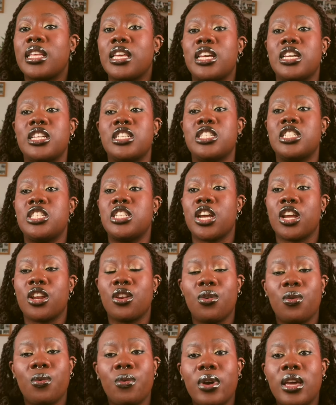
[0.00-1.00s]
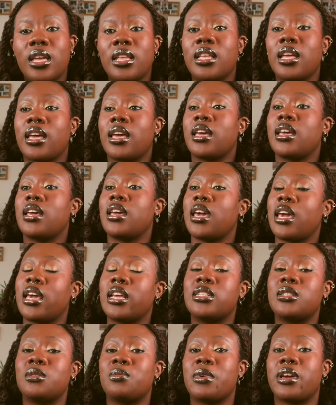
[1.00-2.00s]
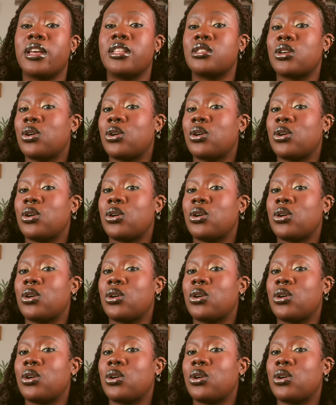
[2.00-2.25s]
in genuine engagement,